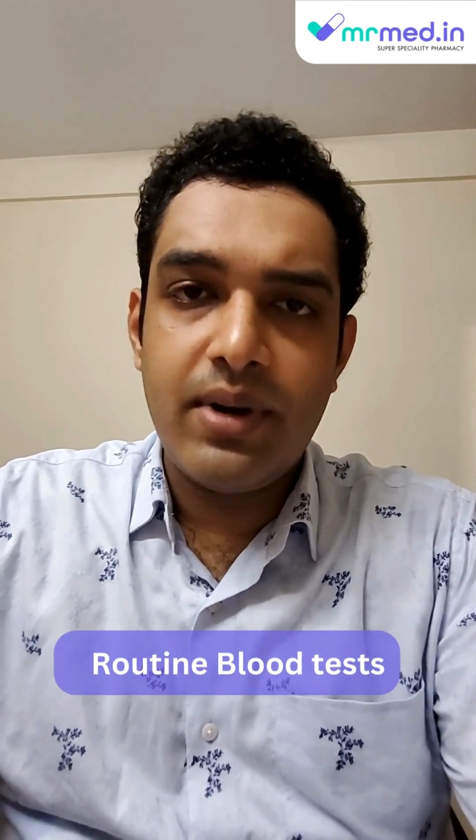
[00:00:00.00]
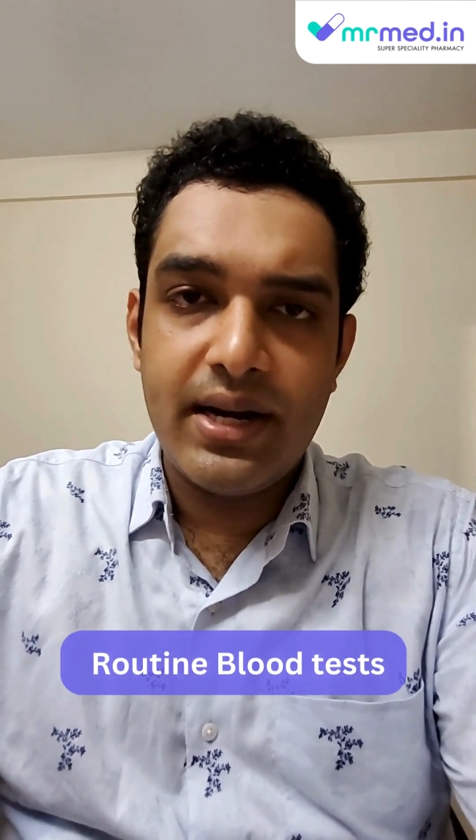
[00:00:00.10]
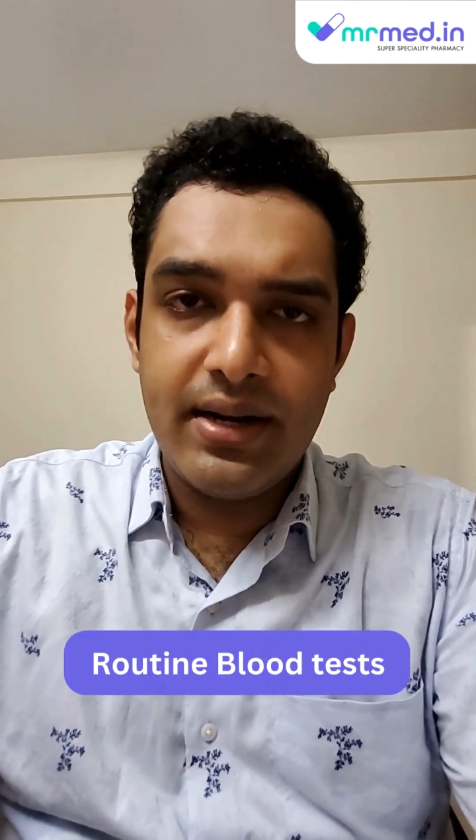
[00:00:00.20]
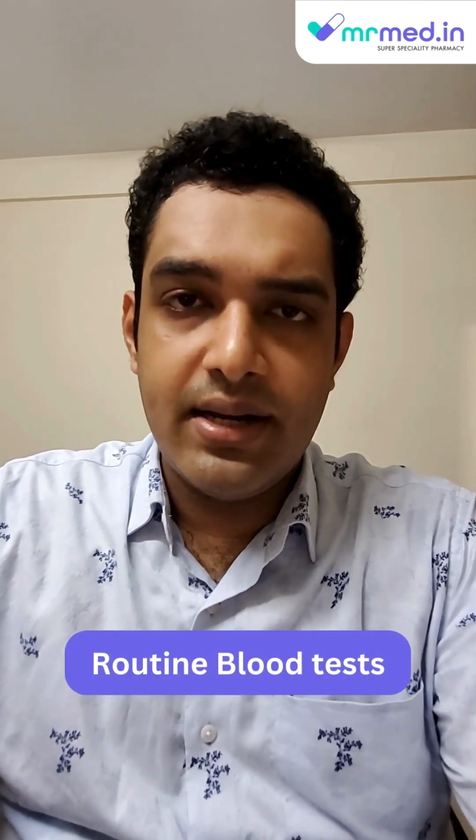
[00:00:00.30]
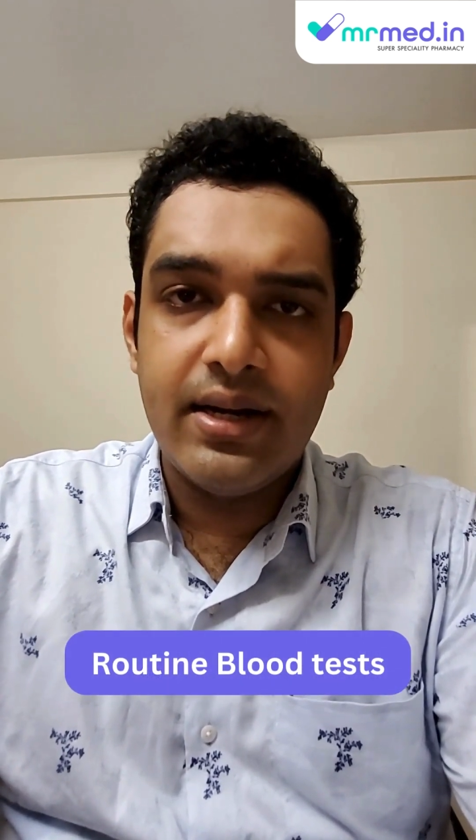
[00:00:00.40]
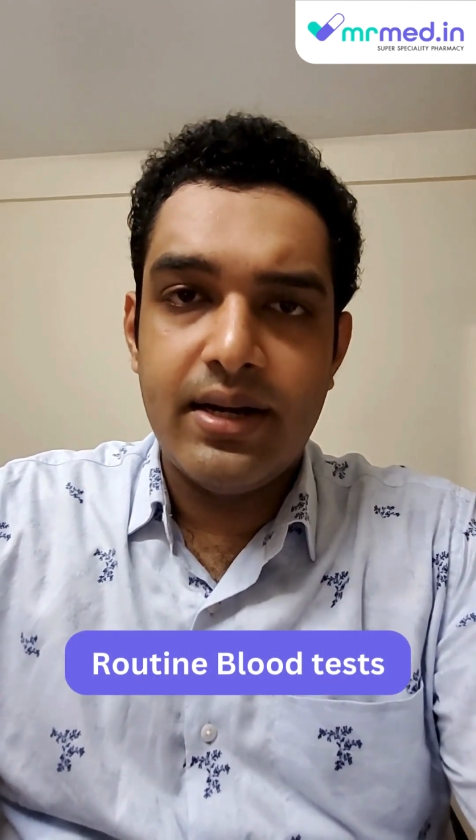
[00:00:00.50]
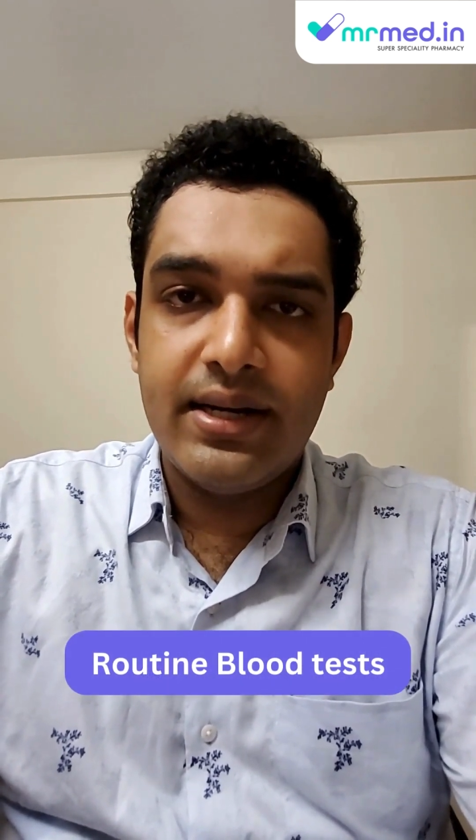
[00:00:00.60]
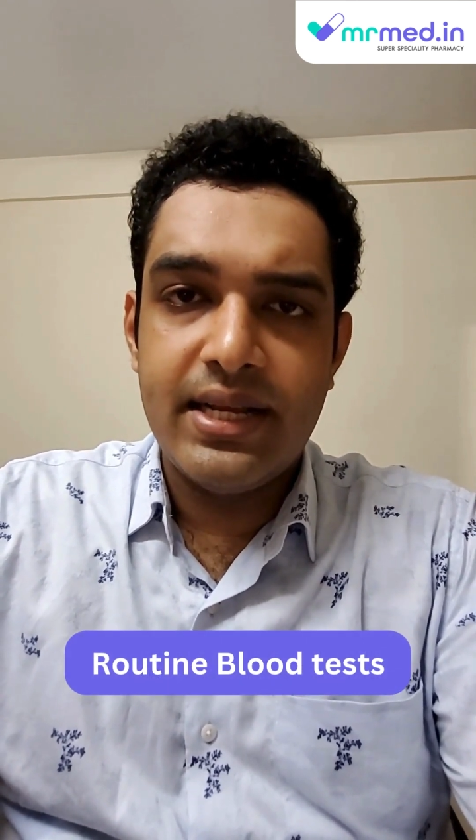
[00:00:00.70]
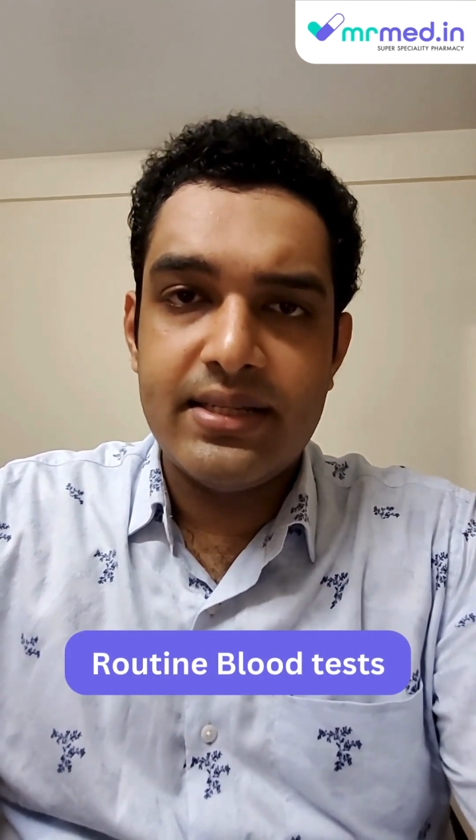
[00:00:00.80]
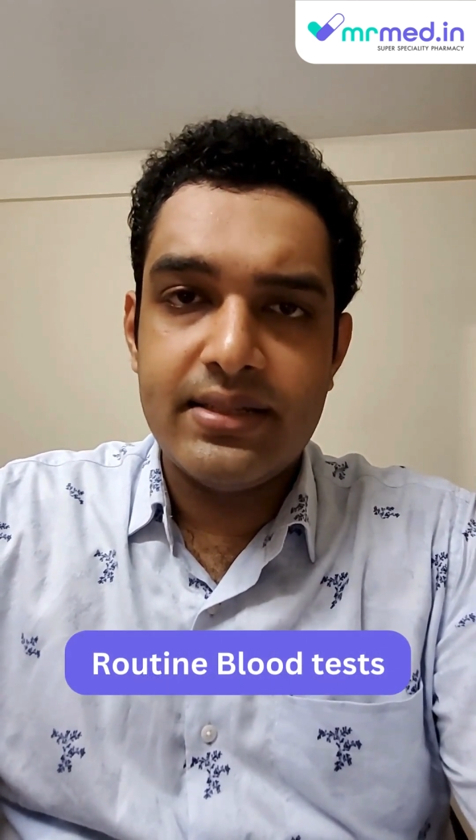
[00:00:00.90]
blood
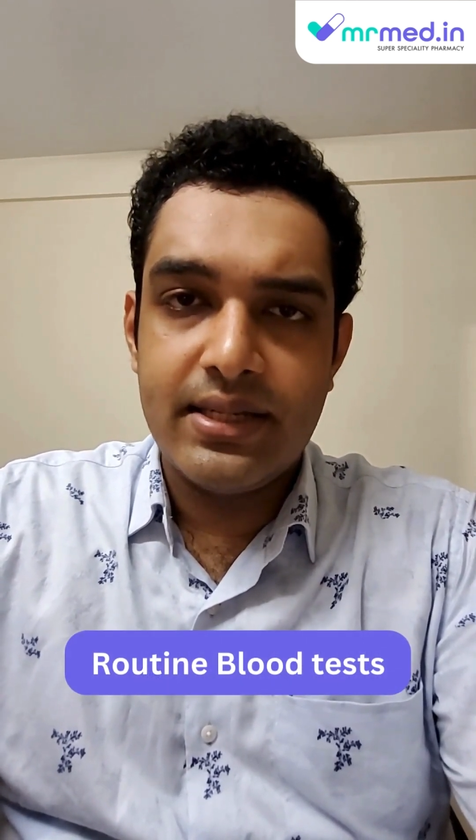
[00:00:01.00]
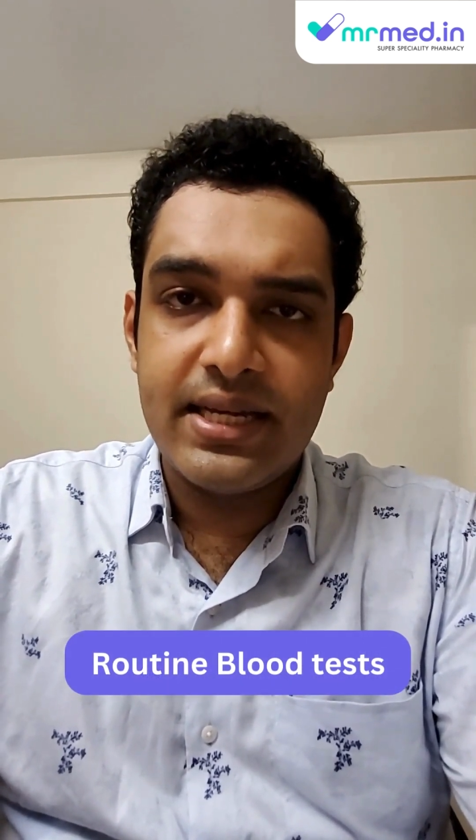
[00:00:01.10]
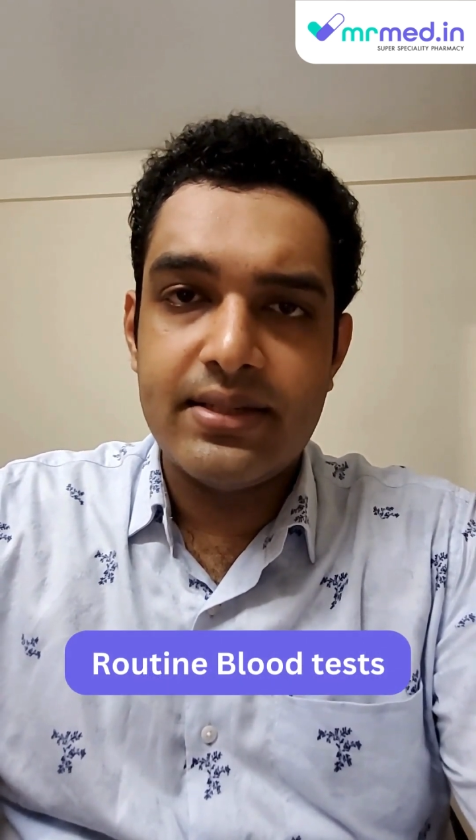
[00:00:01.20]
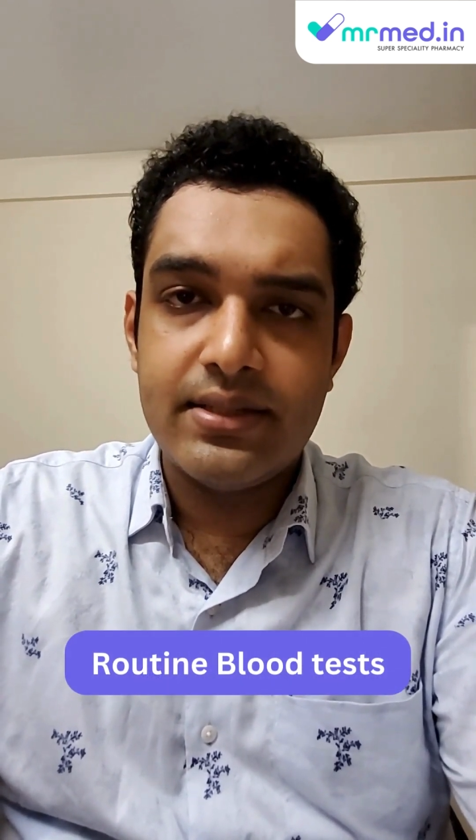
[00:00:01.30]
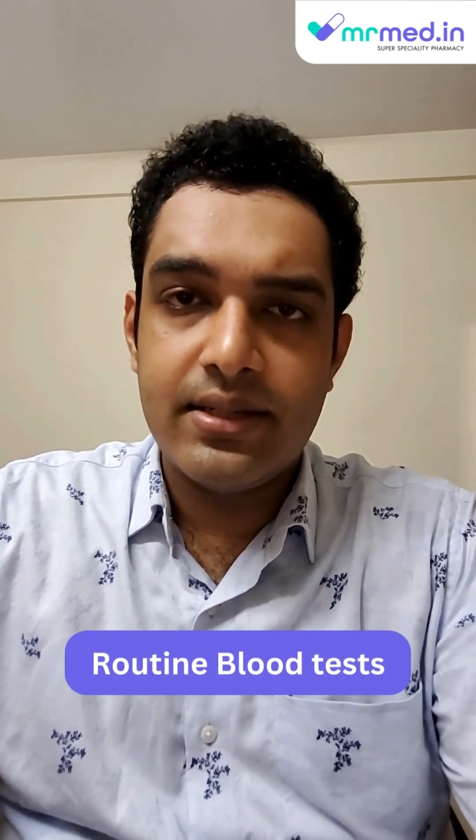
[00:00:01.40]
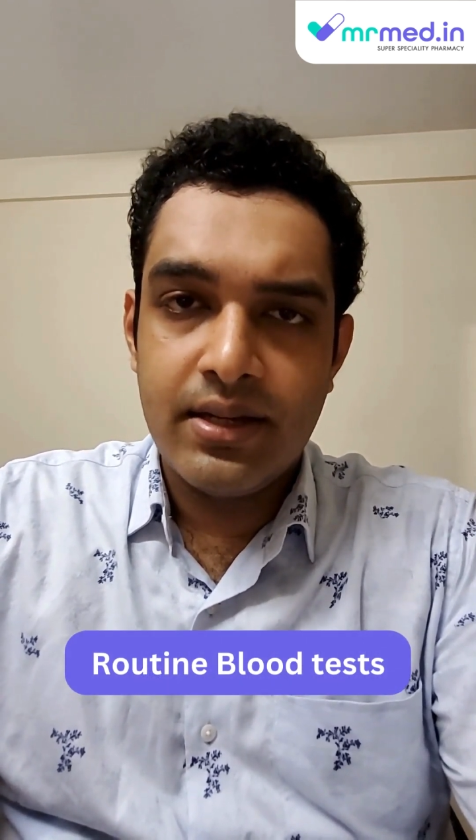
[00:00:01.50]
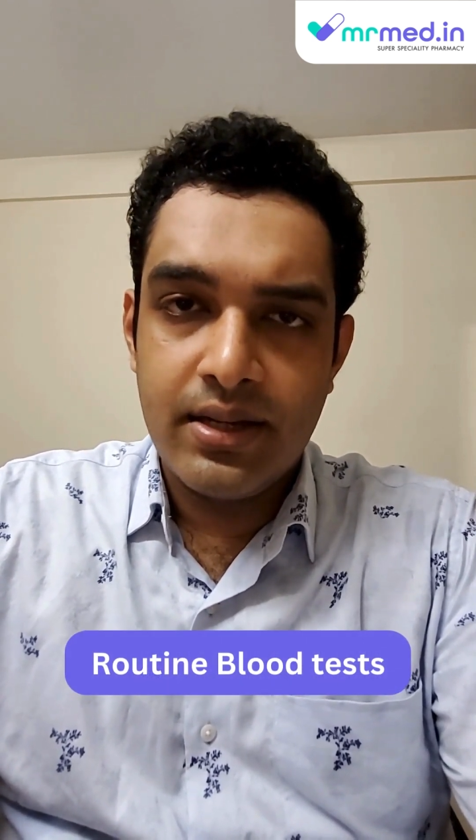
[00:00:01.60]
tests such as